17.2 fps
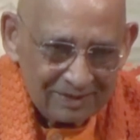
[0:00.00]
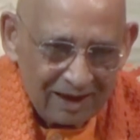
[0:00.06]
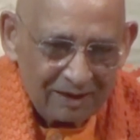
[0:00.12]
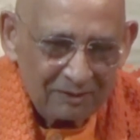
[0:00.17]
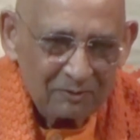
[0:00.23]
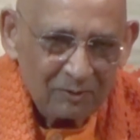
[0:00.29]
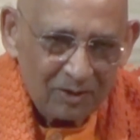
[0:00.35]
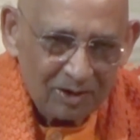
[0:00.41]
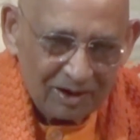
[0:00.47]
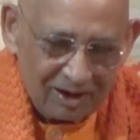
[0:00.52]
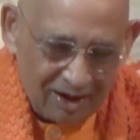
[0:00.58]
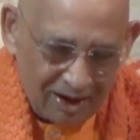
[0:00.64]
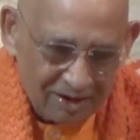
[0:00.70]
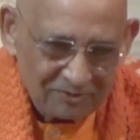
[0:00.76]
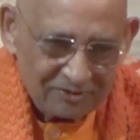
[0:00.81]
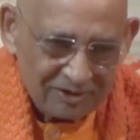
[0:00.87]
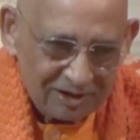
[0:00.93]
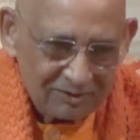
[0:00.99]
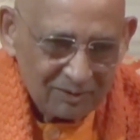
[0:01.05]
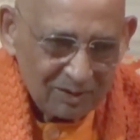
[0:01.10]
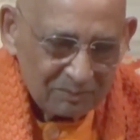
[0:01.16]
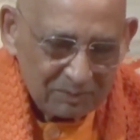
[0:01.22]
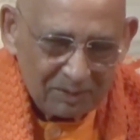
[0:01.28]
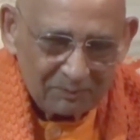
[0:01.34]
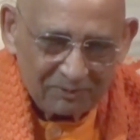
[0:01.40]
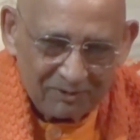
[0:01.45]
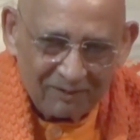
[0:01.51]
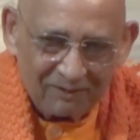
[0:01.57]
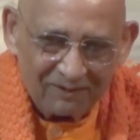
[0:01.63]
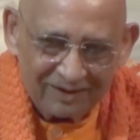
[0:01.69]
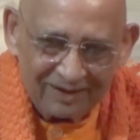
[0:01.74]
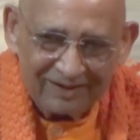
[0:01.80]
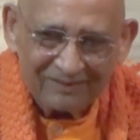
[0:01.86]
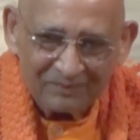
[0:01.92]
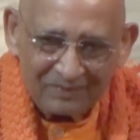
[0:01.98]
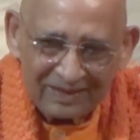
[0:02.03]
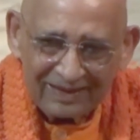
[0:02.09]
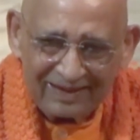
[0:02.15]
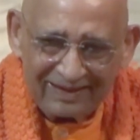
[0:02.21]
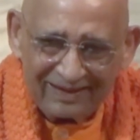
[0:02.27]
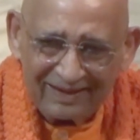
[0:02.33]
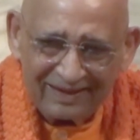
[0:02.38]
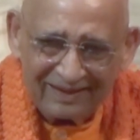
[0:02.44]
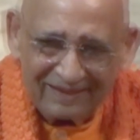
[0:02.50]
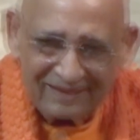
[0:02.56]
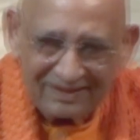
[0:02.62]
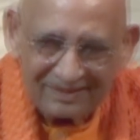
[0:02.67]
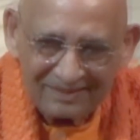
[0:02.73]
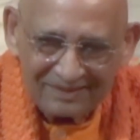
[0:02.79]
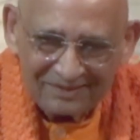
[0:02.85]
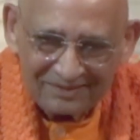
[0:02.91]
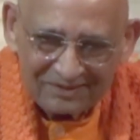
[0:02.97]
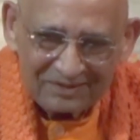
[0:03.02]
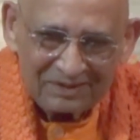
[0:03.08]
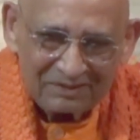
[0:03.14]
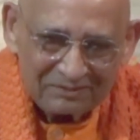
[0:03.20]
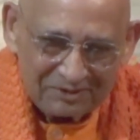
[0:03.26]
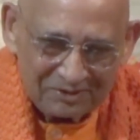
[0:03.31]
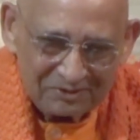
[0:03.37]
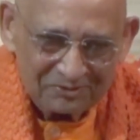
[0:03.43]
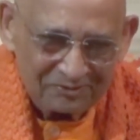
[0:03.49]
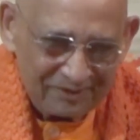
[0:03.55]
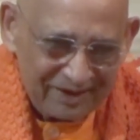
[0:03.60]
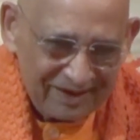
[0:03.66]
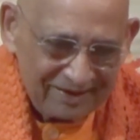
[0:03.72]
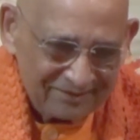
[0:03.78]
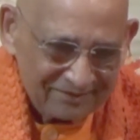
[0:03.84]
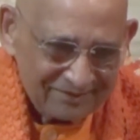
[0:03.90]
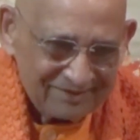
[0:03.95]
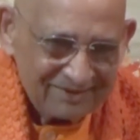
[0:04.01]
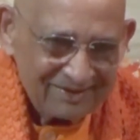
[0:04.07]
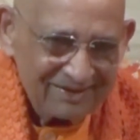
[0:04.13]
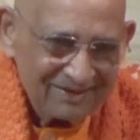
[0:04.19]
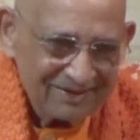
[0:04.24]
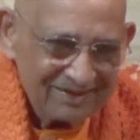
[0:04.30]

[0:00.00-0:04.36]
And go on crunching your popcorn. So there are two ways.